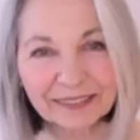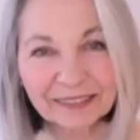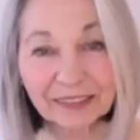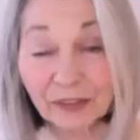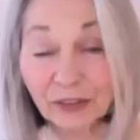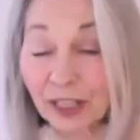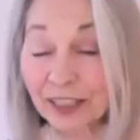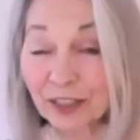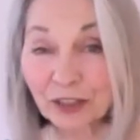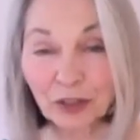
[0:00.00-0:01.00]
If your
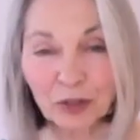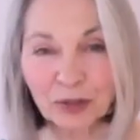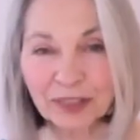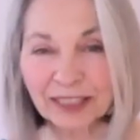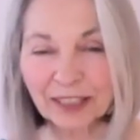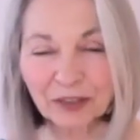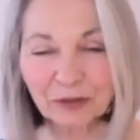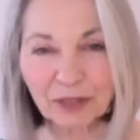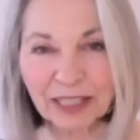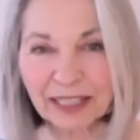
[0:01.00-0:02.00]
eyes are closed, that's
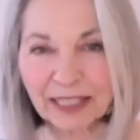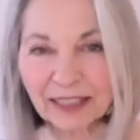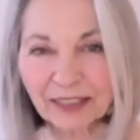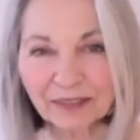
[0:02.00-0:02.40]
great.